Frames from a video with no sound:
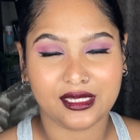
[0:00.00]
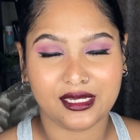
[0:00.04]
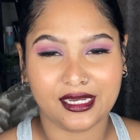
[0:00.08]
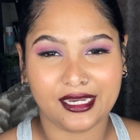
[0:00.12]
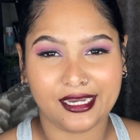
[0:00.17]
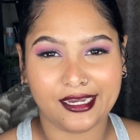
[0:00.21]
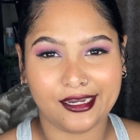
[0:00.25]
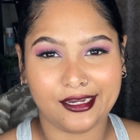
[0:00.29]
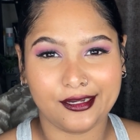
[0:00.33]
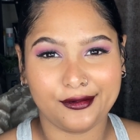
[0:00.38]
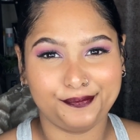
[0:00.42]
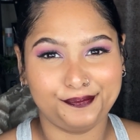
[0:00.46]

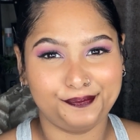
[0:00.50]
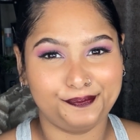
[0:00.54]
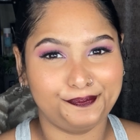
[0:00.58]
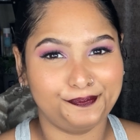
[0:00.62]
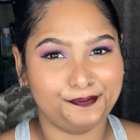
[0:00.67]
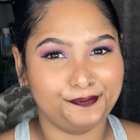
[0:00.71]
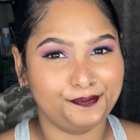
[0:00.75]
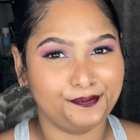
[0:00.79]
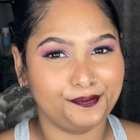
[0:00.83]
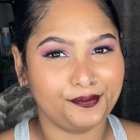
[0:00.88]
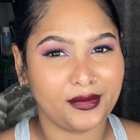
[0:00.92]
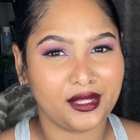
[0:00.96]

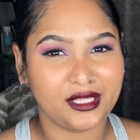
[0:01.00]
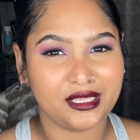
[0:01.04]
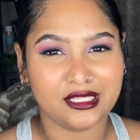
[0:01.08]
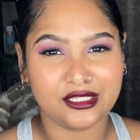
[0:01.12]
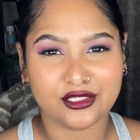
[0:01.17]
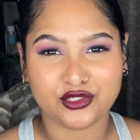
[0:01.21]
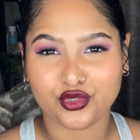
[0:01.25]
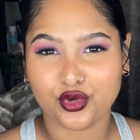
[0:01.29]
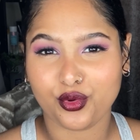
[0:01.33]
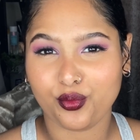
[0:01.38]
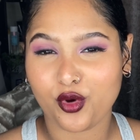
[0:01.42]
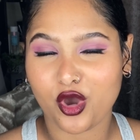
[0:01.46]
The
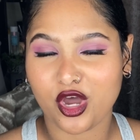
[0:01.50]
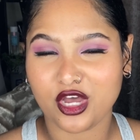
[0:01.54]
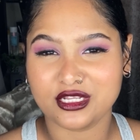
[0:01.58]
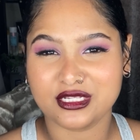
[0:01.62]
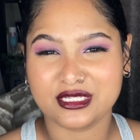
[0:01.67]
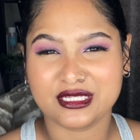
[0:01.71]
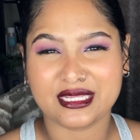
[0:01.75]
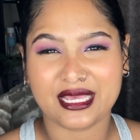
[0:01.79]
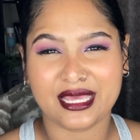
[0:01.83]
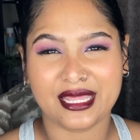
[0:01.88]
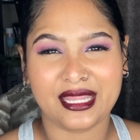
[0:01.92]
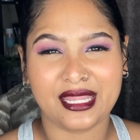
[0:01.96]
soap
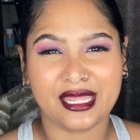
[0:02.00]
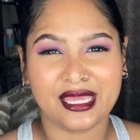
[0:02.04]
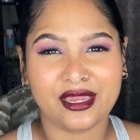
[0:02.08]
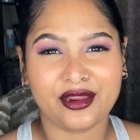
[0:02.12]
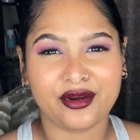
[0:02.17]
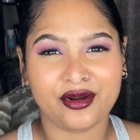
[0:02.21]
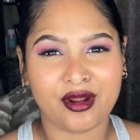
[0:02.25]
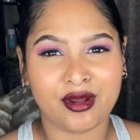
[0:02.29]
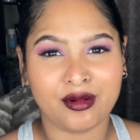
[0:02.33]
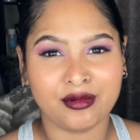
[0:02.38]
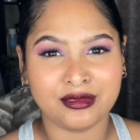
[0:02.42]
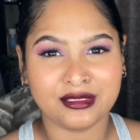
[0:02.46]
costs I think
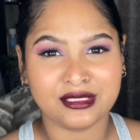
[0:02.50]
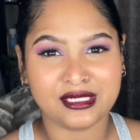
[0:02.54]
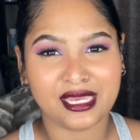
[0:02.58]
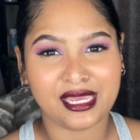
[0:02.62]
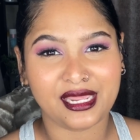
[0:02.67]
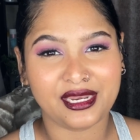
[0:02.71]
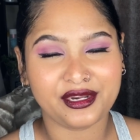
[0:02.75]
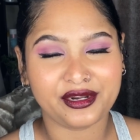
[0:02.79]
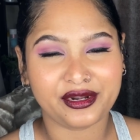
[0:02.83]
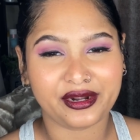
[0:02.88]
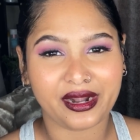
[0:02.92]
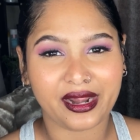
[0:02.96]
around
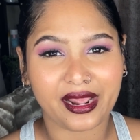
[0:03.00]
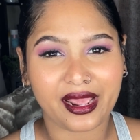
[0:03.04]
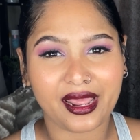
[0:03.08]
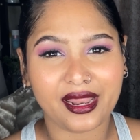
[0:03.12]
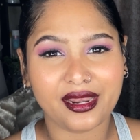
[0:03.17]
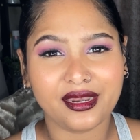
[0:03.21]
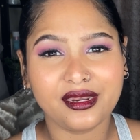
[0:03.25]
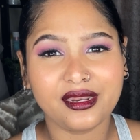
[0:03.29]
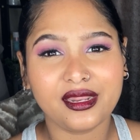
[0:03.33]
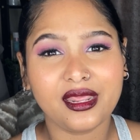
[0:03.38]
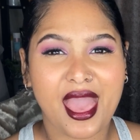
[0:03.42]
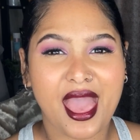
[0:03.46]
10
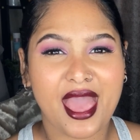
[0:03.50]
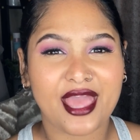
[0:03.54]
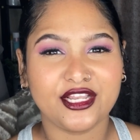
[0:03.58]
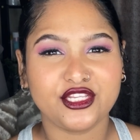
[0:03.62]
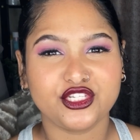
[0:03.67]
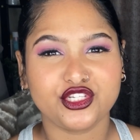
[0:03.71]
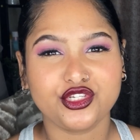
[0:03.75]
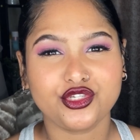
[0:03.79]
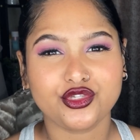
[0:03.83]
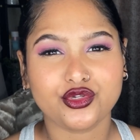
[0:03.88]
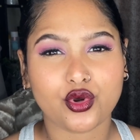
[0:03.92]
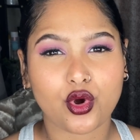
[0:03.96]
rand, and
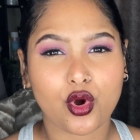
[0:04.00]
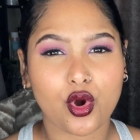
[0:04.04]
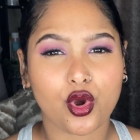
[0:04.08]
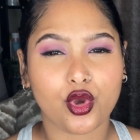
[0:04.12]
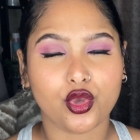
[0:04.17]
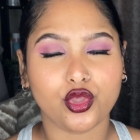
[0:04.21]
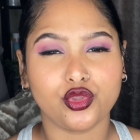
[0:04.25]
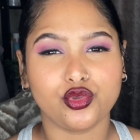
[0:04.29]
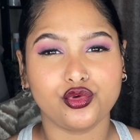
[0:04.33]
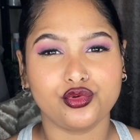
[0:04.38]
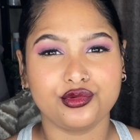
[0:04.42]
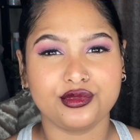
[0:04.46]
just
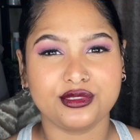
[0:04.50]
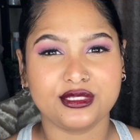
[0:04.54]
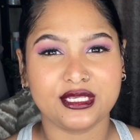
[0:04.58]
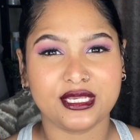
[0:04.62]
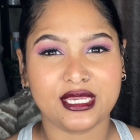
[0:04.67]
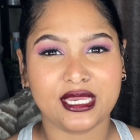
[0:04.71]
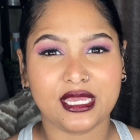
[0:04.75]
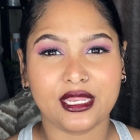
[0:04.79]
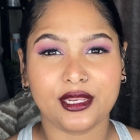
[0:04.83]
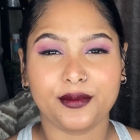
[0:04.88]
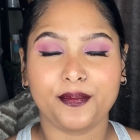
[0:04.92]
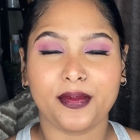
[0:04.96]
using
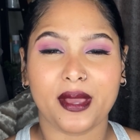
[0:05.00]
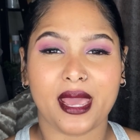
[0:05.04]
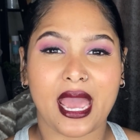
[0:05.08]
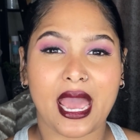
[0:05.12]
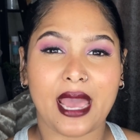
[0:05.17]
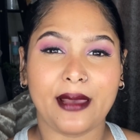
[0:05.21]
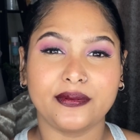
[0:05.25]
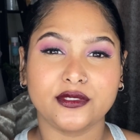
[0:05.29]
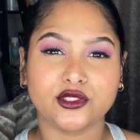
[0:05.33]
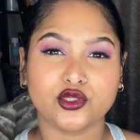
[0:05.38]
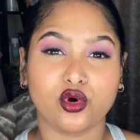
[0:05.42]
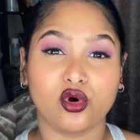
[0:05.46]
it
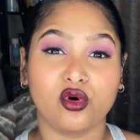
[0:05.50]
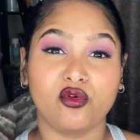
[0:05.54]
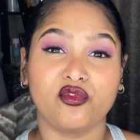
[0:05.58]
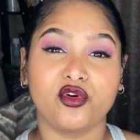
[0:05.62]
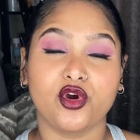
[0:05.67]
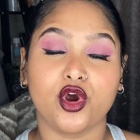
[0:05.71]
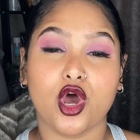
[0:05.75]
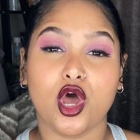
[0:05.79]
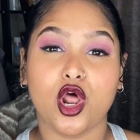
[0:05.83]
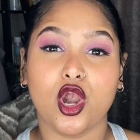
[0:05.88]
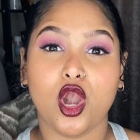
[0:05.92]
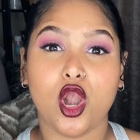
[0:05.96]
perhaps over
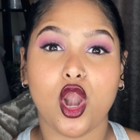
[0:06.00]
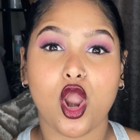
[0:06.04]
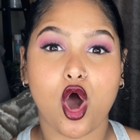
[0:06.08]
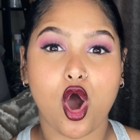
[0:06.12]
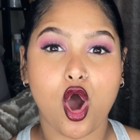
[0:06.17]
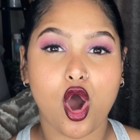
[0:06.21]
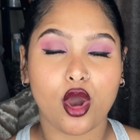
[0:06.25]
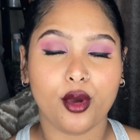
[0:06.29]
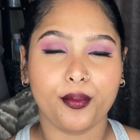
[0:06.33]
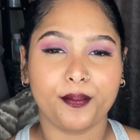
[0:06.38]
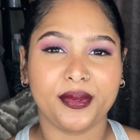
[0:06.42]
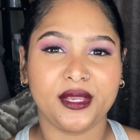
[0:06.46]
a
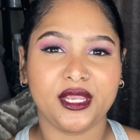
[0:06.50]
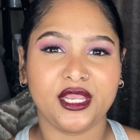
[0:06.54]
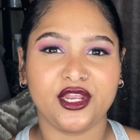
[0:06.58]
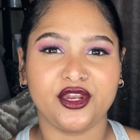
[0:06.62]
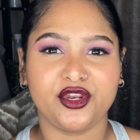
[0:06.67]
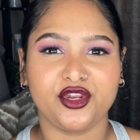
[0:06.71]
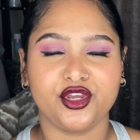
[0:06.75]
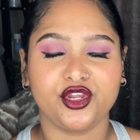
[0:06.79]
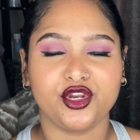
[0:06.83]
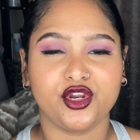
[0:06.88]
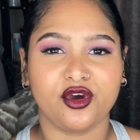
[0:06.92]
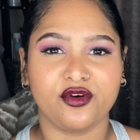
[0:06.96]
long
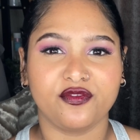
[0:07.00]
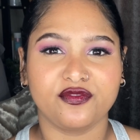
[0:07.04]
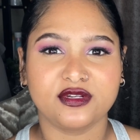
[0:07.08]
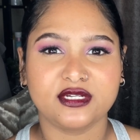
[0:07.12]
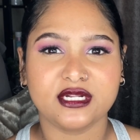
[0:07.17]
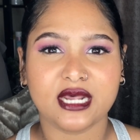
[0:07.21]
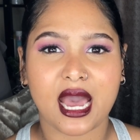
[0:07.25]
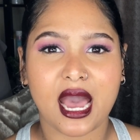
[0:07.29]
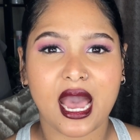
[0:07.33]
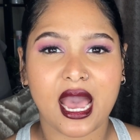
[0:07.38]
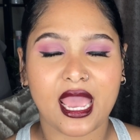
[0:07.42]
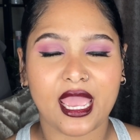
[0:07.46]
period of
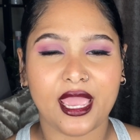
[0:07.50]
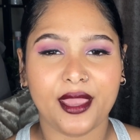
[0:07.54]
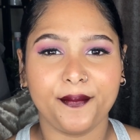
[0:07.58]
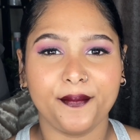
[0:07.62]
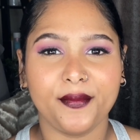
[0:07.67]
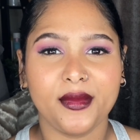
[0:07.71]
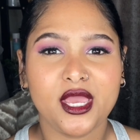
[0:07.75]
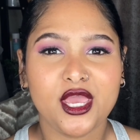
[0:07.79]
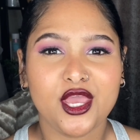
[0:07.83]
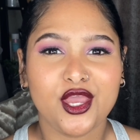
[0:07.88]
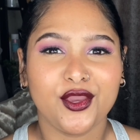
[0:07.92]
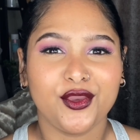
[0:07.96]
time,
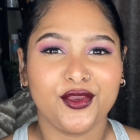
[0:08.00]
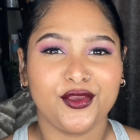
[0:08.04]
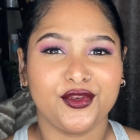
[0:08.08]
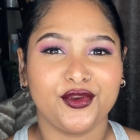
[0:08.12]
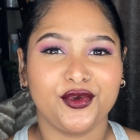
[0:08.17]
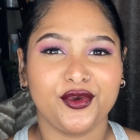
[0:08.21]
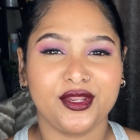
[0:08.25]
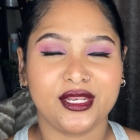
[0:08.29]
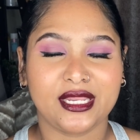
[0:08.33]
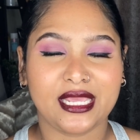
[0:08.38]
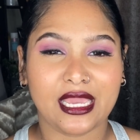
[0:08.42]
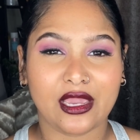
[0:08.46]

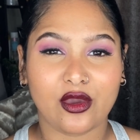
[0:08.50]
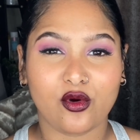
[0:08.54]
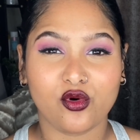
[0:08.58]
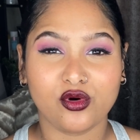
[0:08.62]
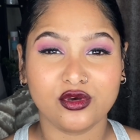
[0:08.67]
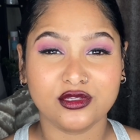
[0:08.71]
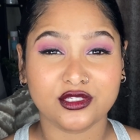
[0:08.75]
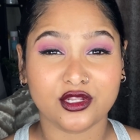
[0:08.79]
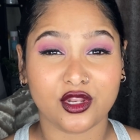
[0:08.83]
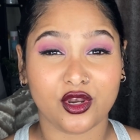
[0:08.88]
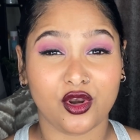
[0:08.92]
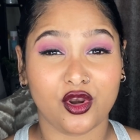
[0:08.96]
it can
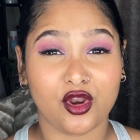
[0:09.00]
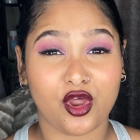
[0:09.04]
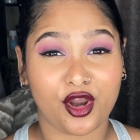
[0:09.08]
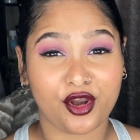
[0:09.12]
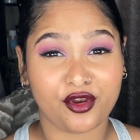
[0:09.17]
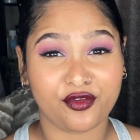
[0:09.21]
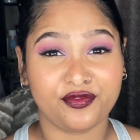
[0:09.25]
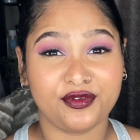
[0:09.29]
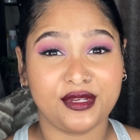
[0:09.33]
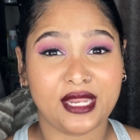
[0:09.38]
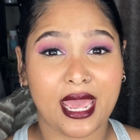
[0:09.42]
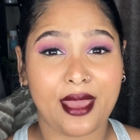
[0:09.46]
cause a lot
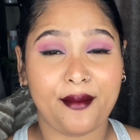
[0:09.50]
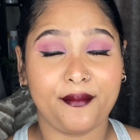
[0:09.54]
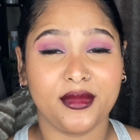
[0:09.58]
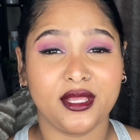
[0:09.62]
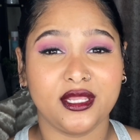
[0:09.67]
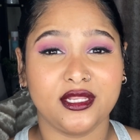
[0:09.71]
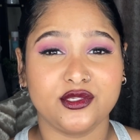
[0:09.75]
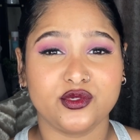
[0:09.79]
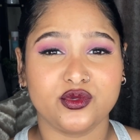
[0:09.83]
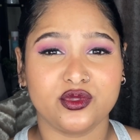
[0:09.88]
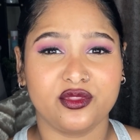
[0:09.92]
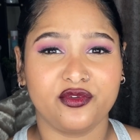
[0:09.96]
of
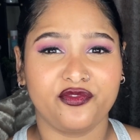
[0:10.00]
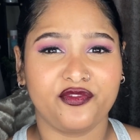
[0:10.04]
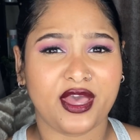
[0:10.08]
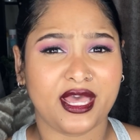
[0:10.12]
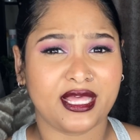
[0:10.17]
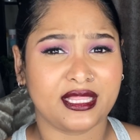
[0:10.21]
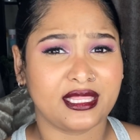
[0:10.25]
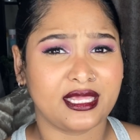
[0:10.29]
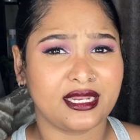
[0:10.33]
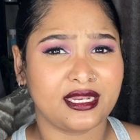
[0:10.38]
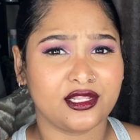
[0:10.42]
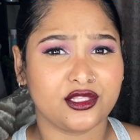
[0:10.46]
damage with the
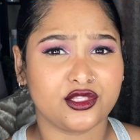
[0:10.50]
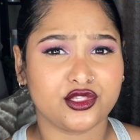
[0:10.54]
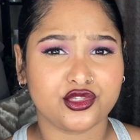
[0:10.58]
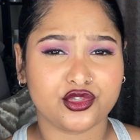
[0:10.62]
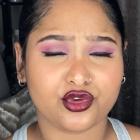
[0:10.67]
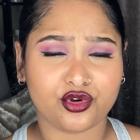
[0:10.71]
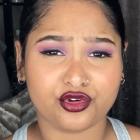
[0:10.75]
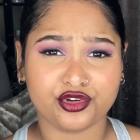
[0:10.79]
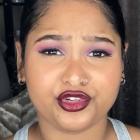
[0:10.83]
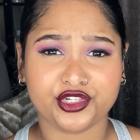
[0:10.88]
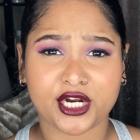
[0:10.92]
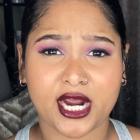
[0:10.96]
fact that it's
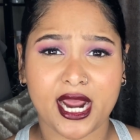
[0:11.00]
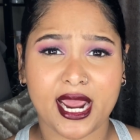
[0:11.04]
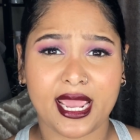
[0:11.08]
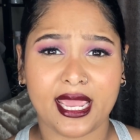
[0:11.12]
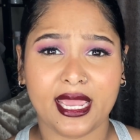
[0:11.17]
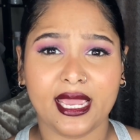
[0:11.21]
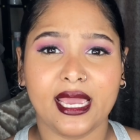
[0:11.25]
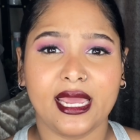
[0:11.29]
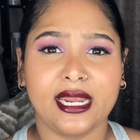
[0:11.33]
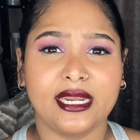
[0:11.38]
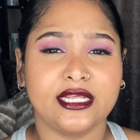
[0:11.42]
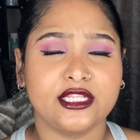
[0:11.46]
so
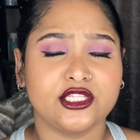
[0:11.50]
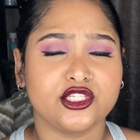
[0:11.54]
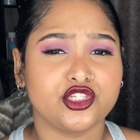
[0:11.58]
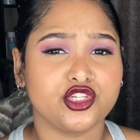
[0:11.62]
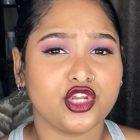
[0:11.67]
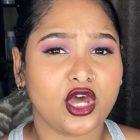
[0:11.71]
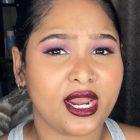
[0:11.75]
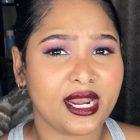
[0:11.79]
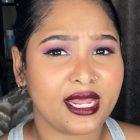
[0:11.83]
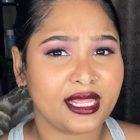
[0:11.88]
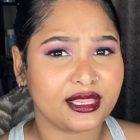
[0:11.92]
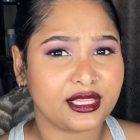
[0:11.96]
drying and it's
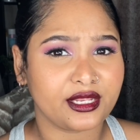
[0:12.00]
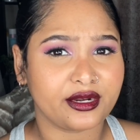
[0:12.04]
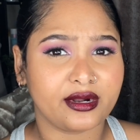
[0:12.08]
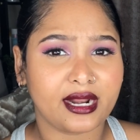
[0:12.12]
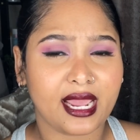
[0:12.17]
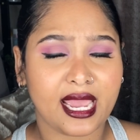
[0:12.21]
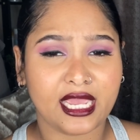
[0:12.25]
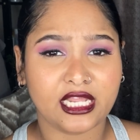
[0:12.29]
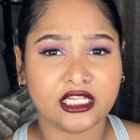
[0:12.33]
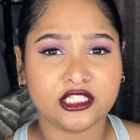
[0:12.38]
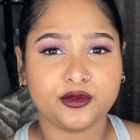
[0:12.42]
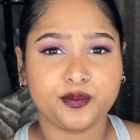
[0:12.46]
not at the
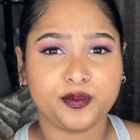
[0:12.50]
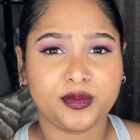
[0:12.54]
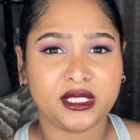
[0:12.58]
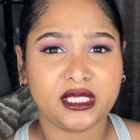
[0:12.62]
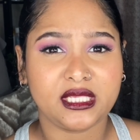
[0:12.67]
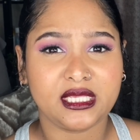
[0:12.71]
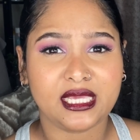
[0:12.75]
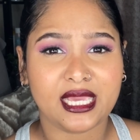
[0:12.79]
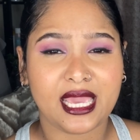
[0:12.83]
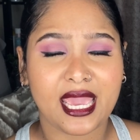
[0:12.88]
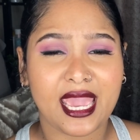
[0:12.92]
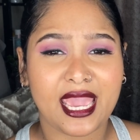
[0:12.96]
right
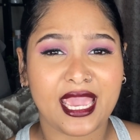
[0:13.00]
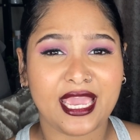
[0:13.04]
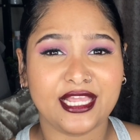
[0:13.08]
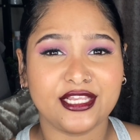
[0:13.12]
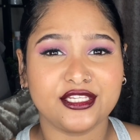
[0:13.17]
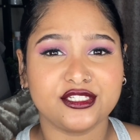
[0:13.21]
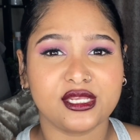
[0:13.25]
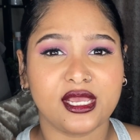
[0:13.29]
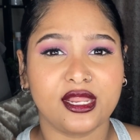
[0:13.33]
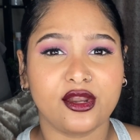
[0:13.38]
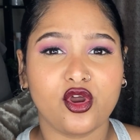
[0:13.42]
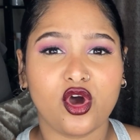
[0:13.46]

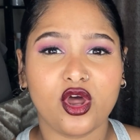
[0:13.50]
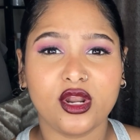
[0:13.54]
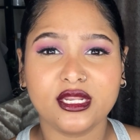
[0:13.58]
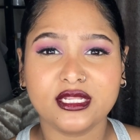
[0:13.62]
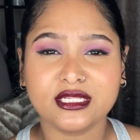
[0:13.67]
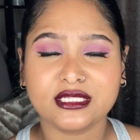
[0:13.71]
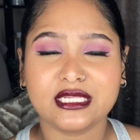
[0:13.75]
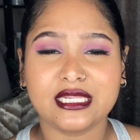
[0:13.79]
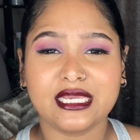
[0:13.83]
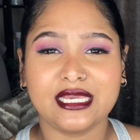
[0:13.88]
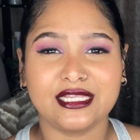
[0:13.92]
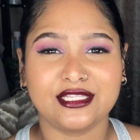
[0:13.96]
pH, and
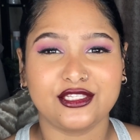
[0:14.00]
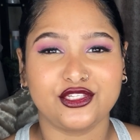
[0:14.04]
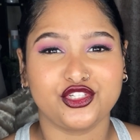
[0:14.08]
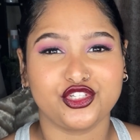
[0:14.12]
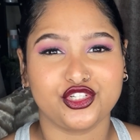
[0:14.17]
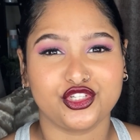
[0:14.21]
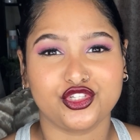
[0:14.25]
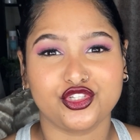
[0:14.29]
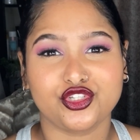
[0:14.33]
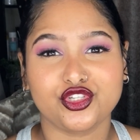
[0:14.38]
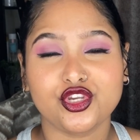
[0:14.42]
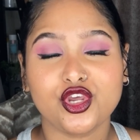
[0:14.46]
honestly it's
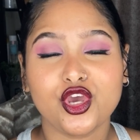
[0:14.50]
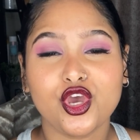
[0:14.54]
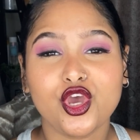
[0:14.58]
just